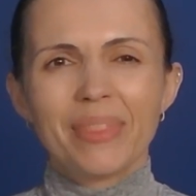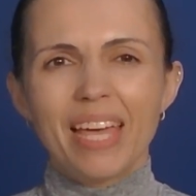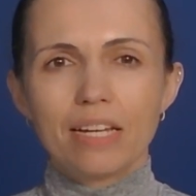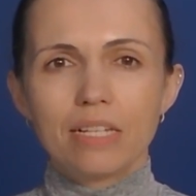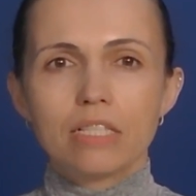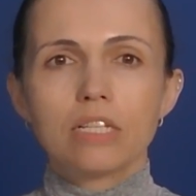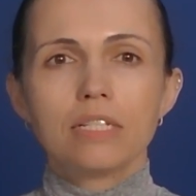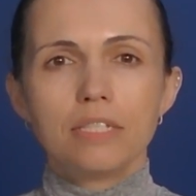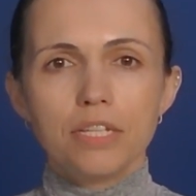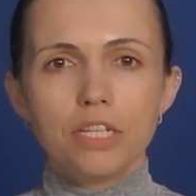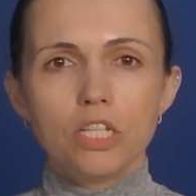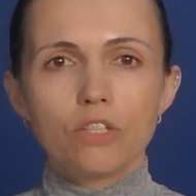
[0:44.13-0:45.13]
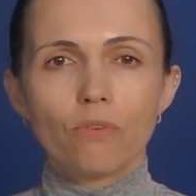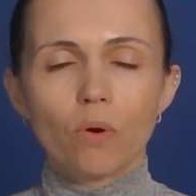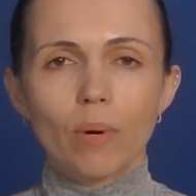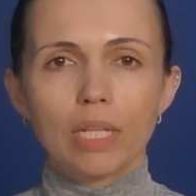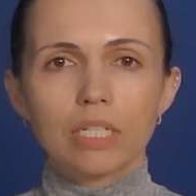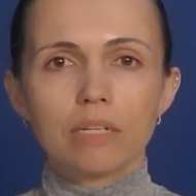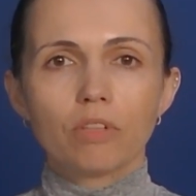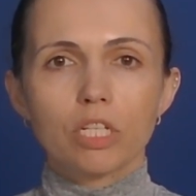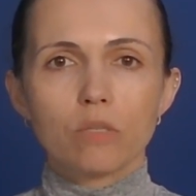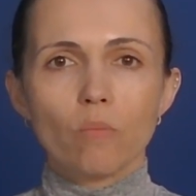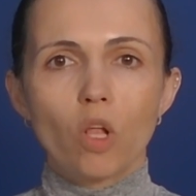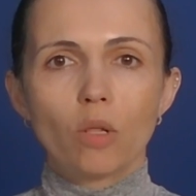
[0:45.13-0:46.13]
that is, CDs for relatively
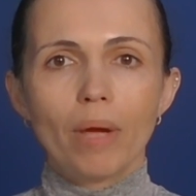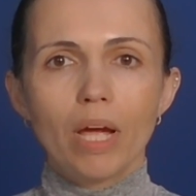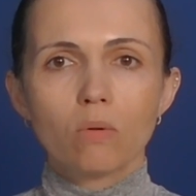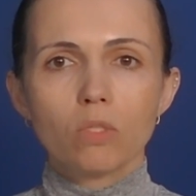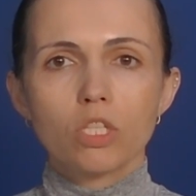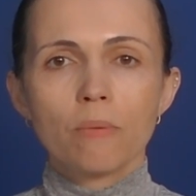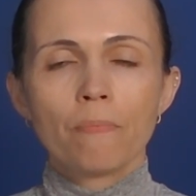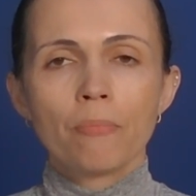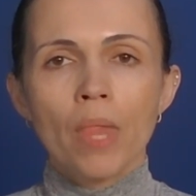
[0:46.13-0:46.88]
small amounts,